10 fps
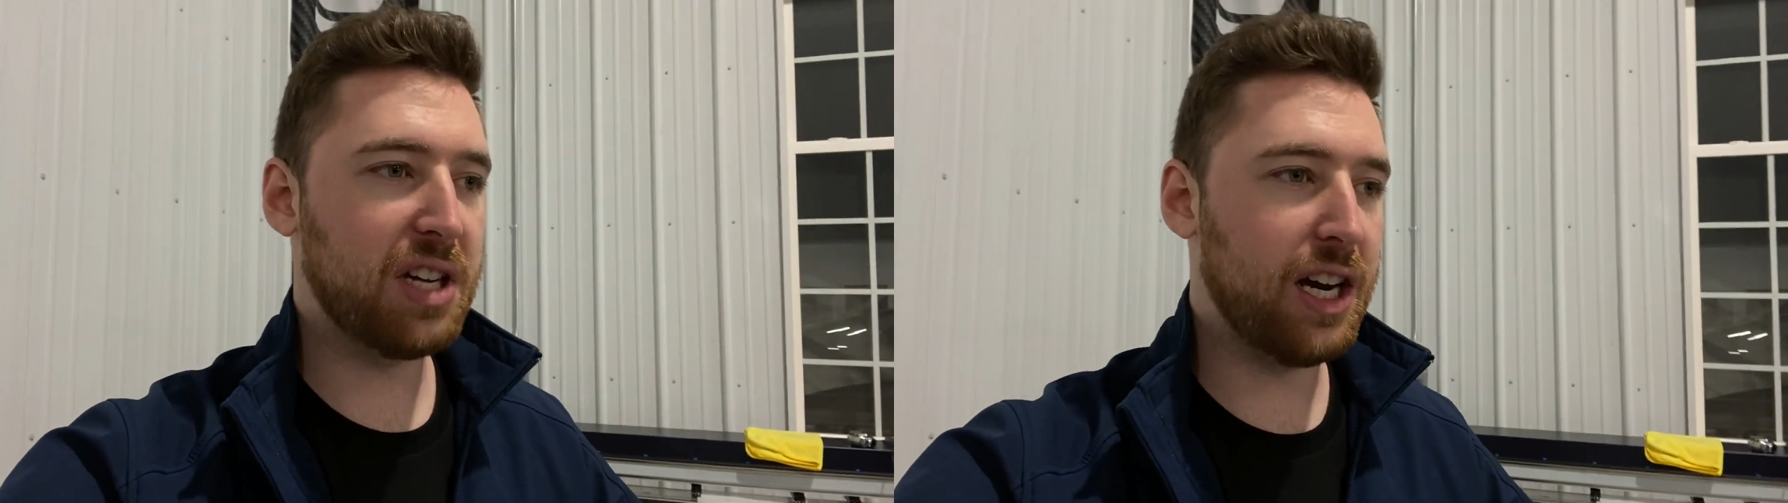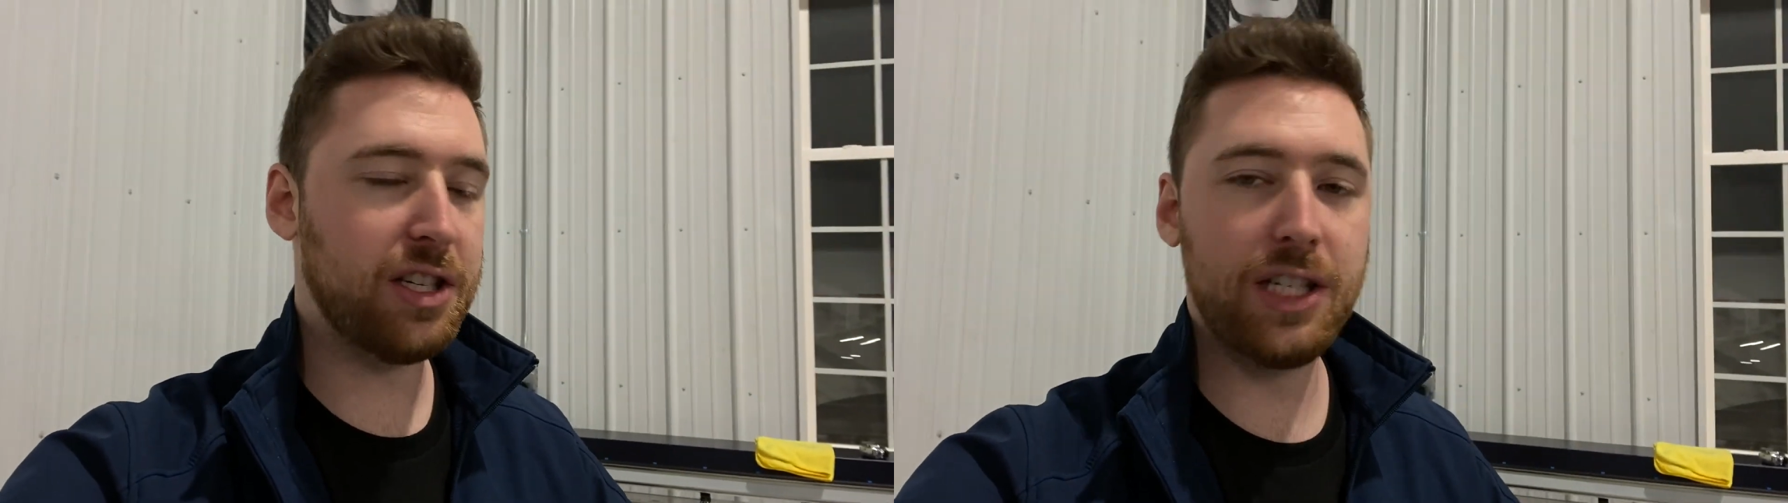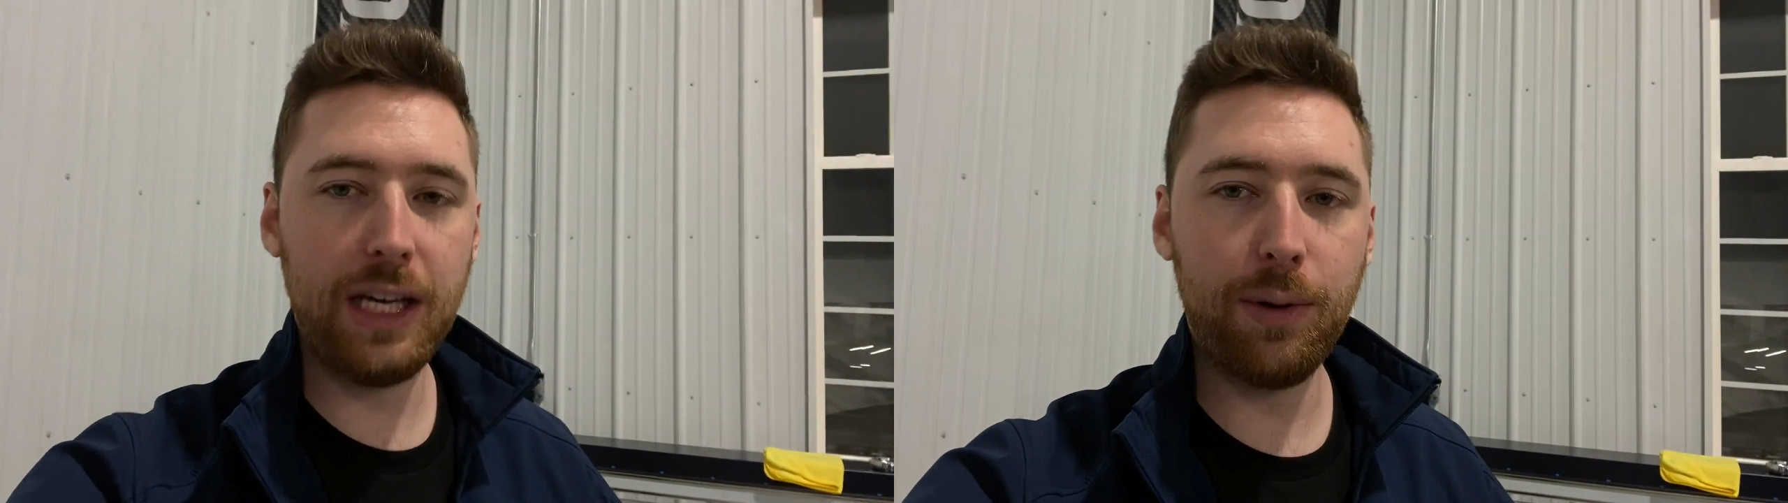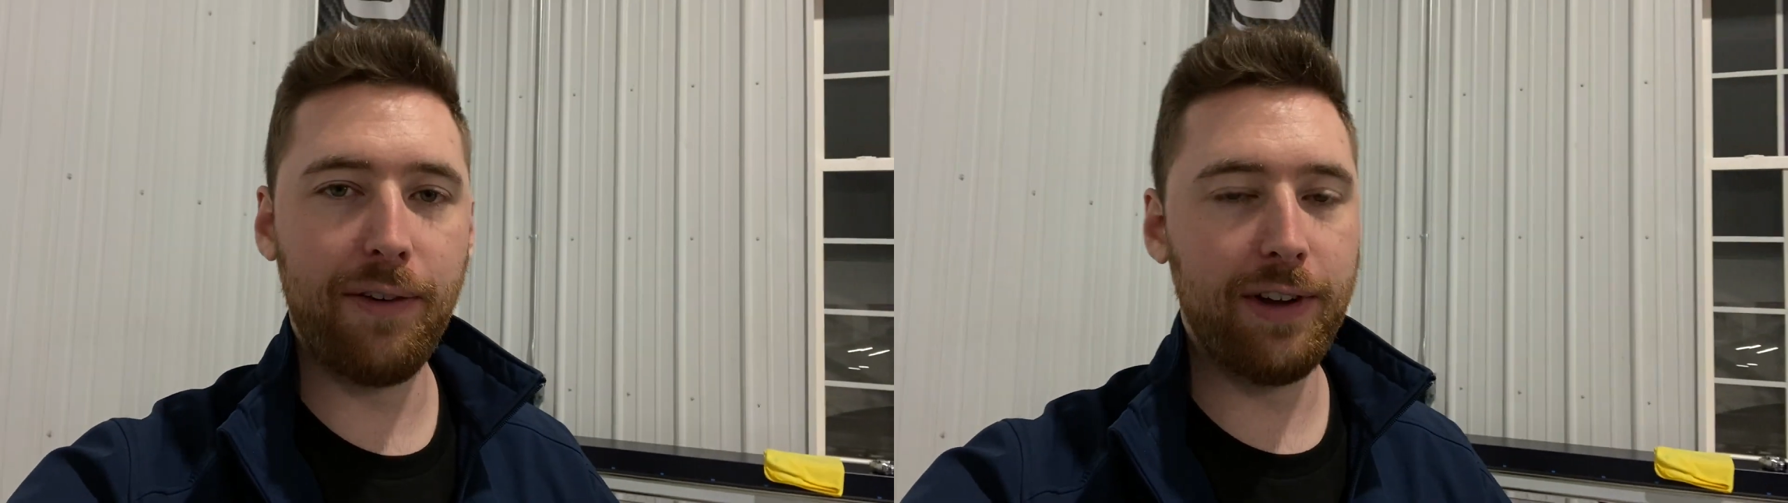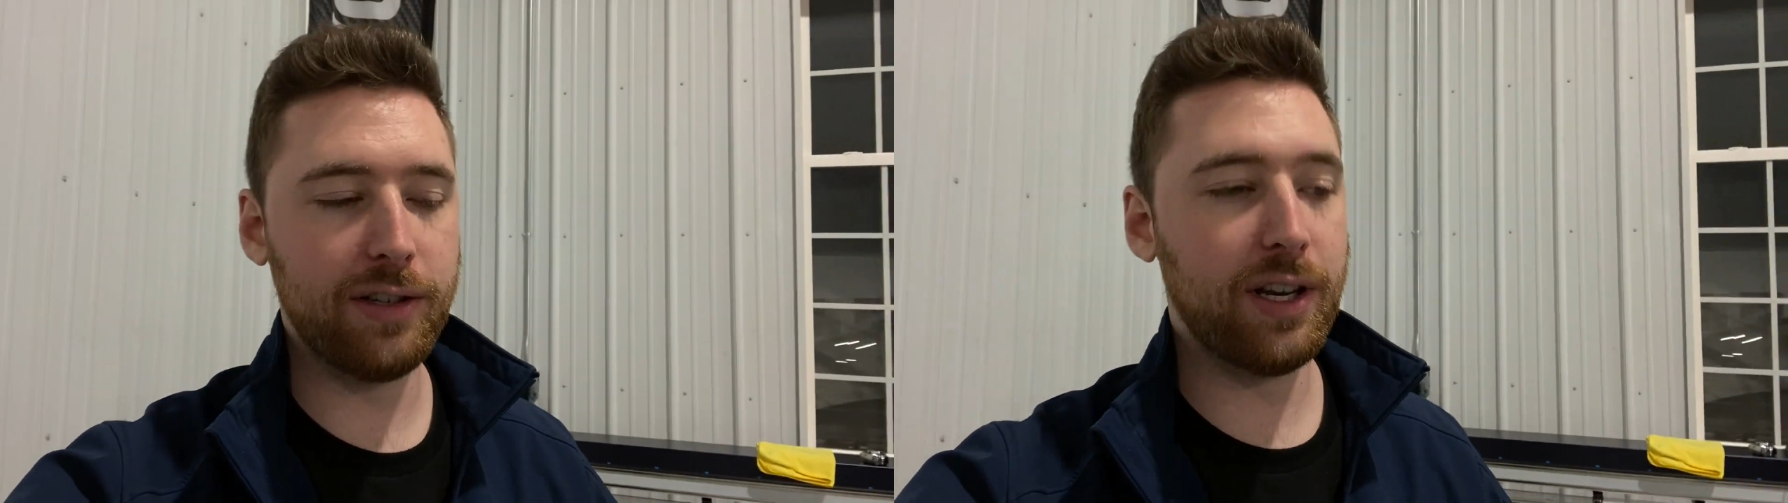kind of see what
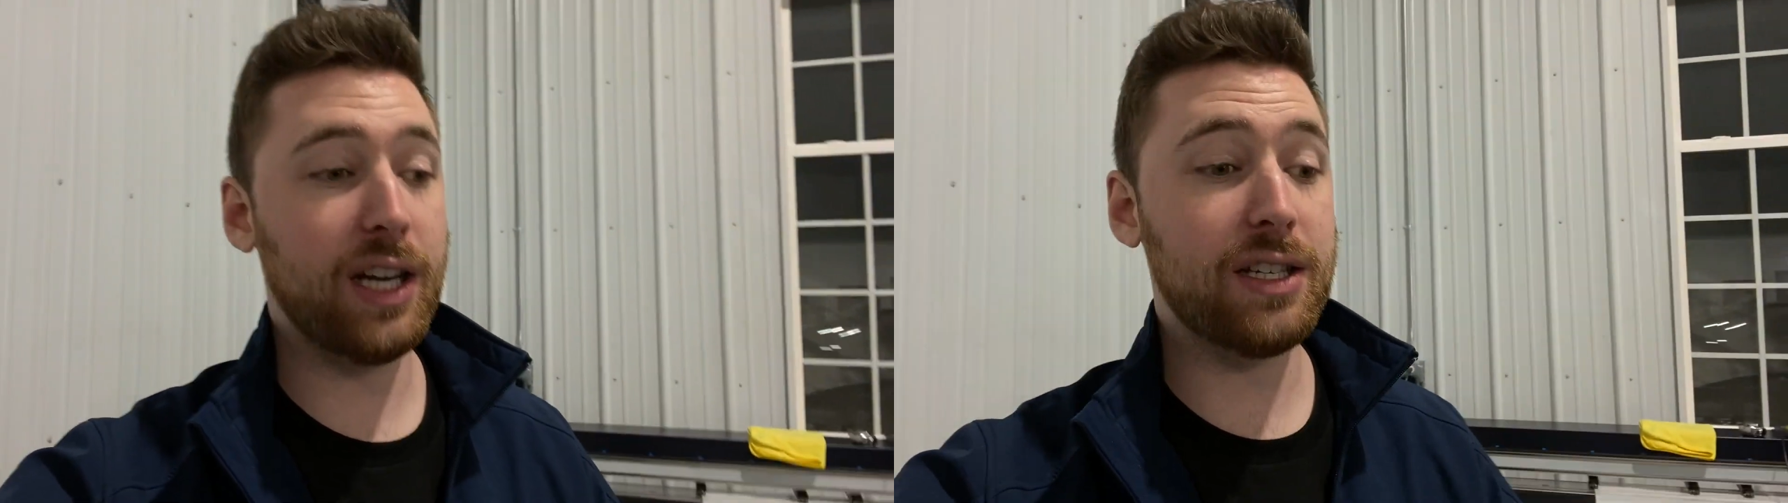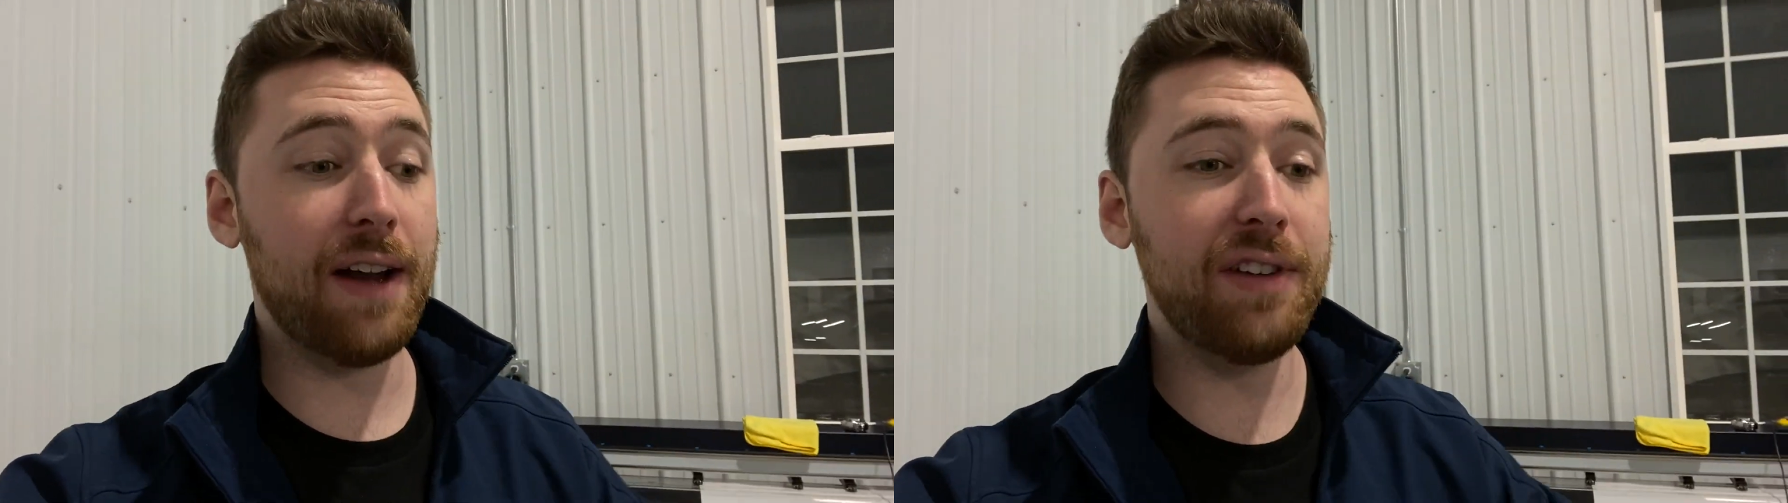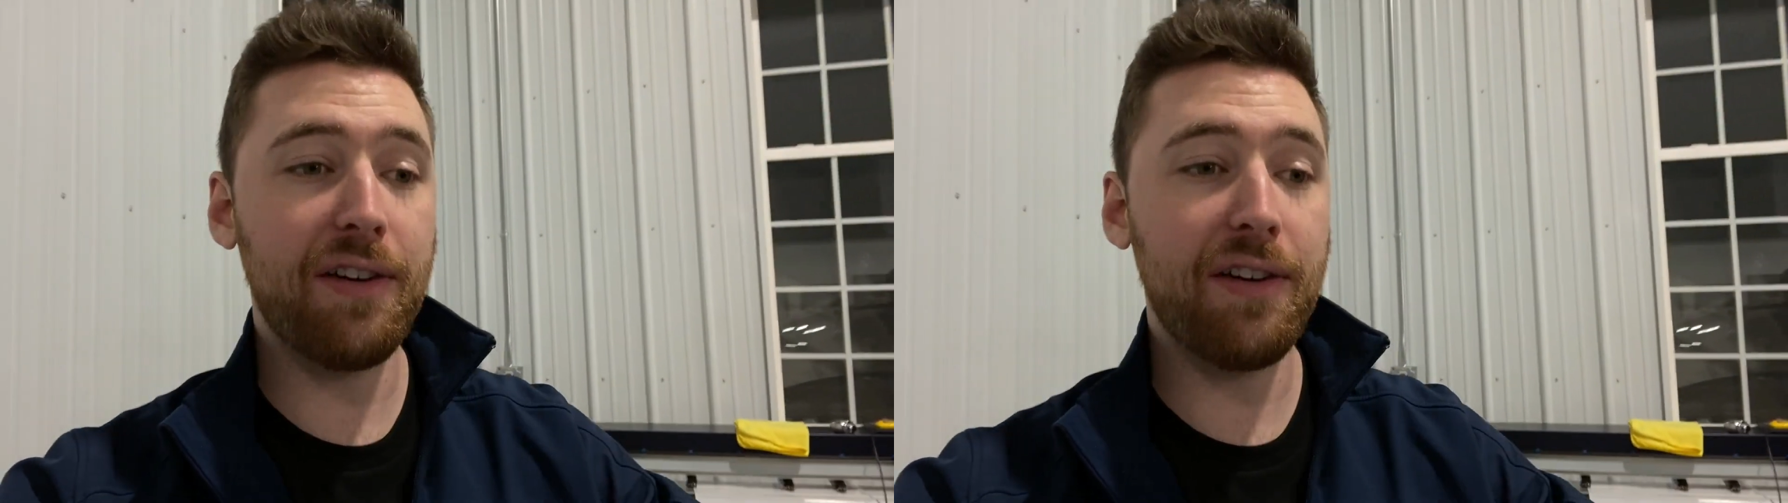it feels like because I've